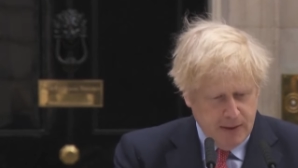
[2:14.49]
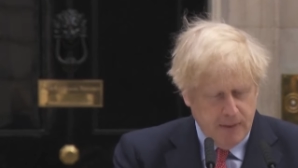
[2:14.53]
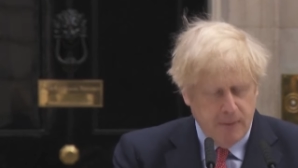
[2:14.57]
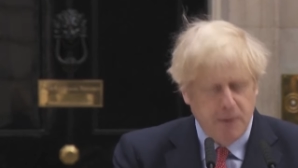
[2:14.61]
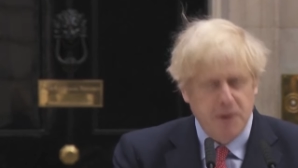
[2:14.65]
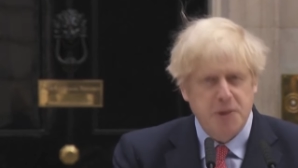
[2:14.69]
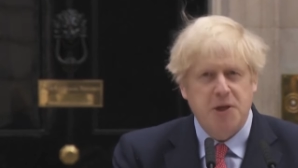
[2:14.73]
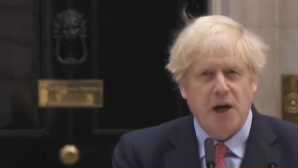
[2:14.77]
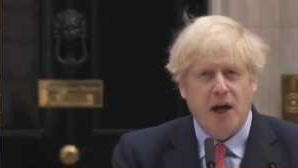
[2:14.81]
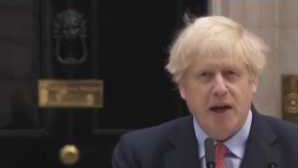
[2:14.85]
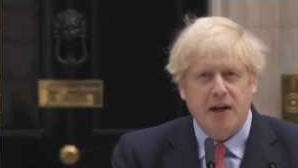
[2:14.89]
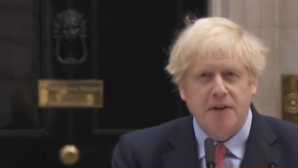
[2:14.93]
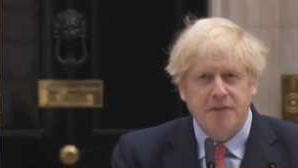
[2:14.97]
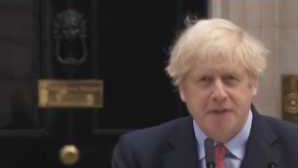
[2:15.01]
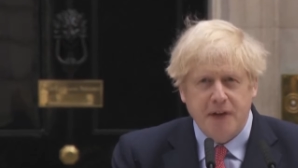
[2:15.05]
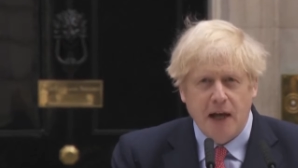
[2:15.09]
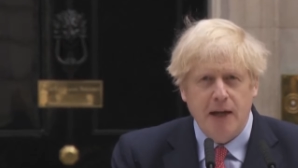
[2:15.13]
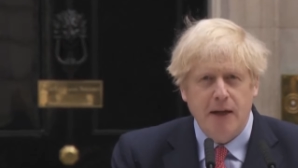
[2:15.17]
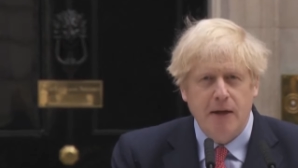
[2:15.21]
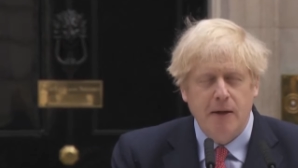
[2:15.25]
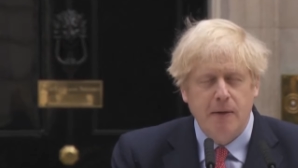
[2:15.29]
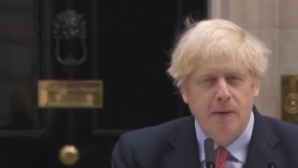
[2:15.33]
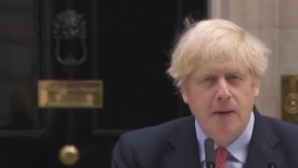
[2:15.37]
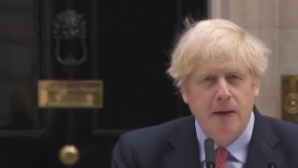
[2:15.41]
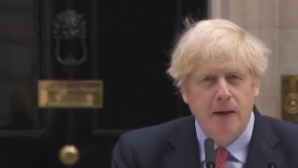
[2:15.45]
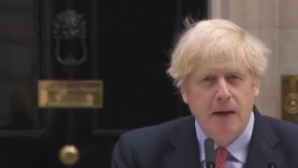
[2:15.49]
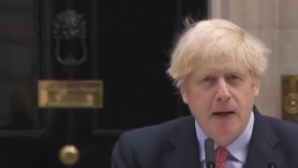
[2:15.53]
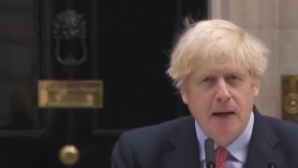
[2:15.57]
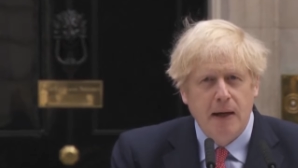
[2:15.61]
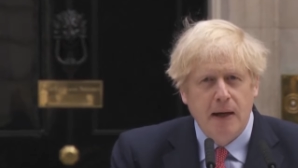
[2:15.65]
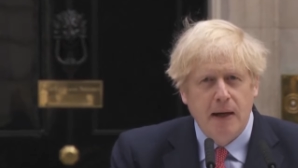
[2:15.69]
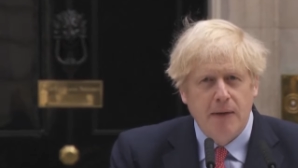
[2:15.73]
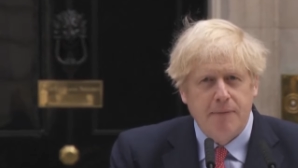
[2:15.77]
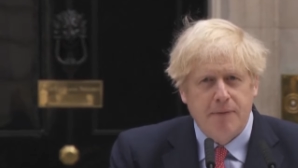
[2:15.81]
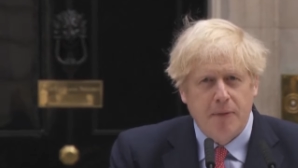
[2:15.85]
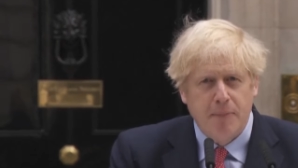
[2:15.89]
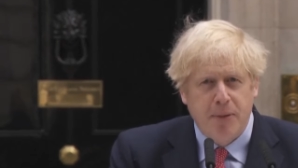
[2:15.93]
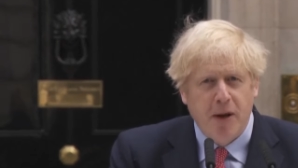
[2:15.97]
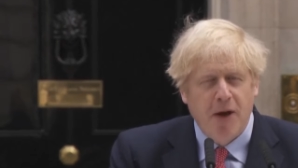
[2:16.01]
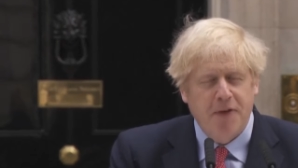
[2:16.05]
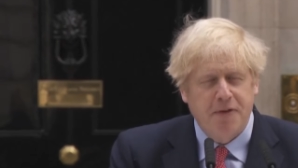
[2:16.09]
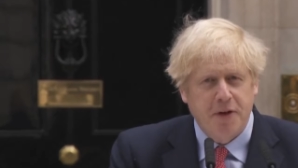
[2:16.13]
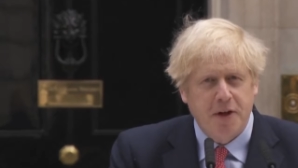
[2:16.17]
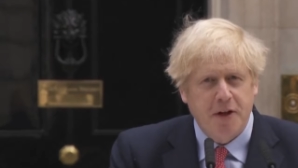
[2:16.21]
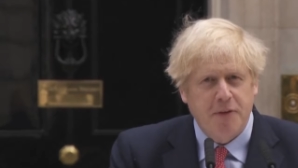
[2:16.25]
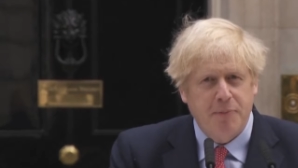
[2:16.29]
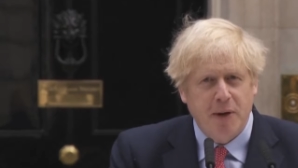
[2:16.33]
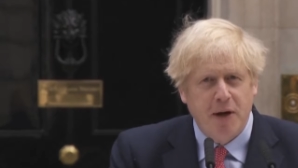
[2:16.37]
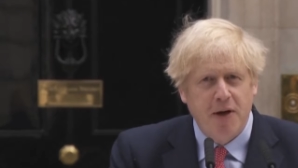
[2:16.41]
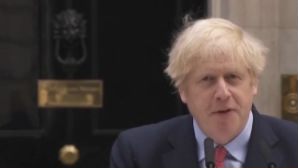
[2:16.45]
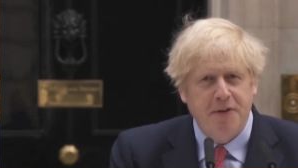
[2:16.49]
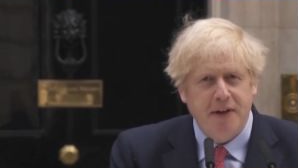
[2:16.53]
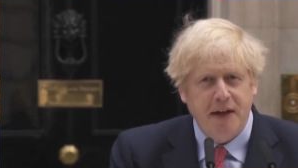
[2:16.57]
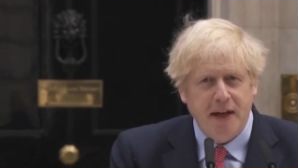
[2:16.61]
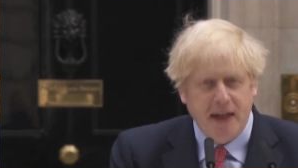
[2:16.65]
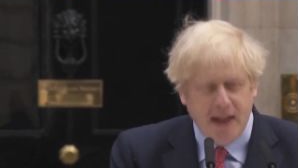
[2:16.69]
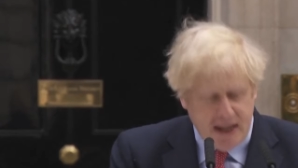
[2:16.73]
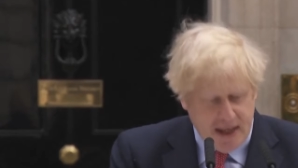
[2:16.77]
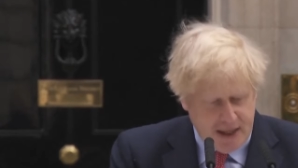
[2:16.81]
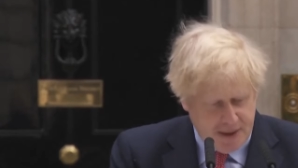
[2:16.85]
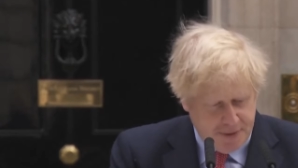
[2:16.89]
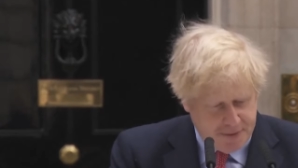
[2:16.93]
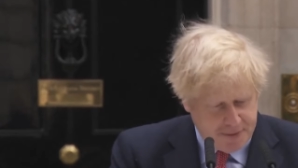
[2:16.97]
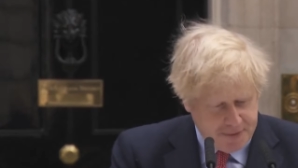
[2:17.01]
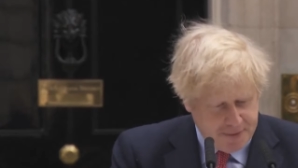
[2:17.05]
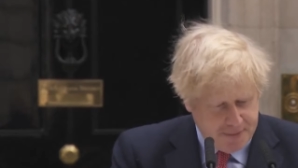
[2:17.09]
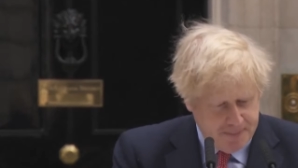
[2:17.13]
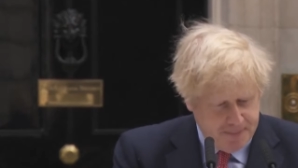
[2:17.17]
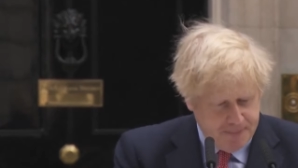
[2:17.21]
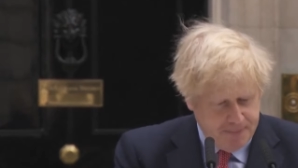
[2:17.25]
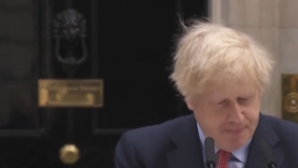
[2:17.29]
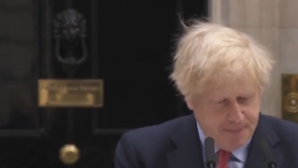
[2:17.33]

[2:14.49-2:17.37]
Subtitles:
which I can tell you from personal experience it is,